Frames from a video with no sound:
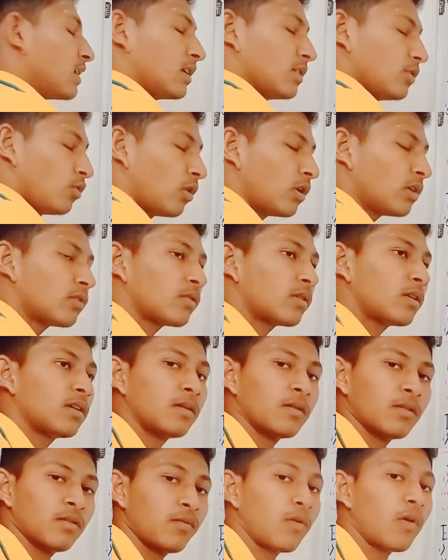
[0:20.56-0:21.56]
Don't
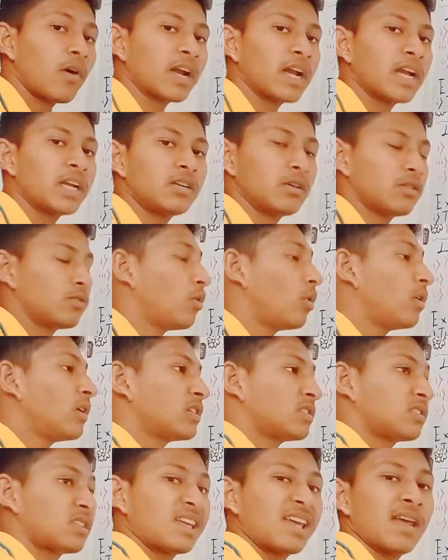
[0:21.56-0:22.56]
forget,
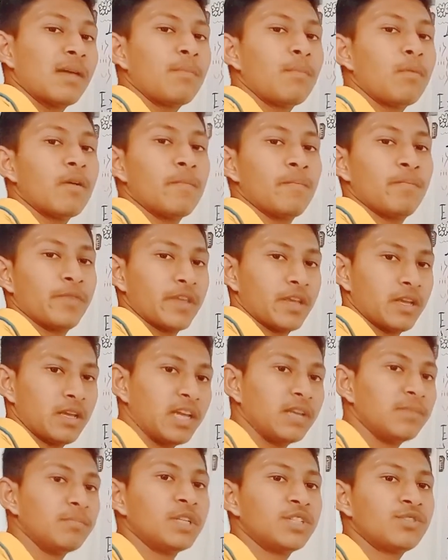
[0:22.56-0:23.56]
don't skip
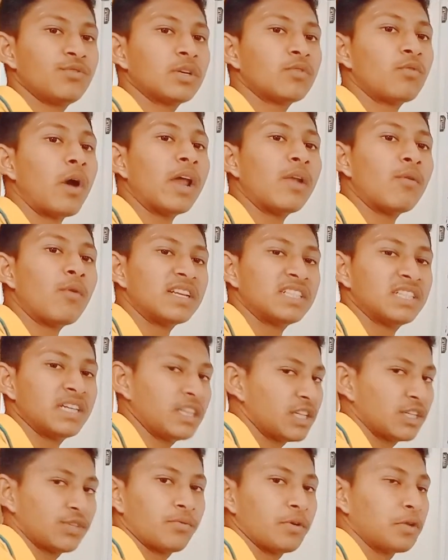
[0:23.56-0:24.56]
in between while
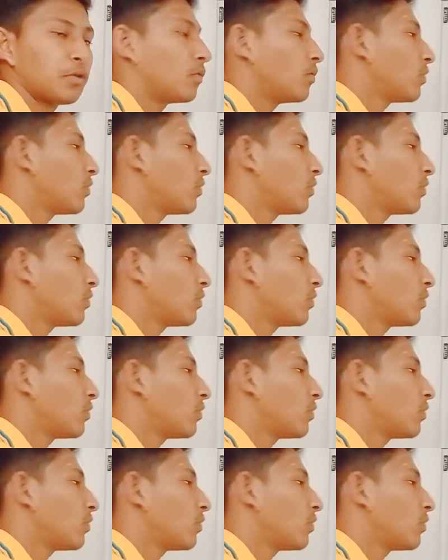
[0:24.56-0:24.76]
watching this video.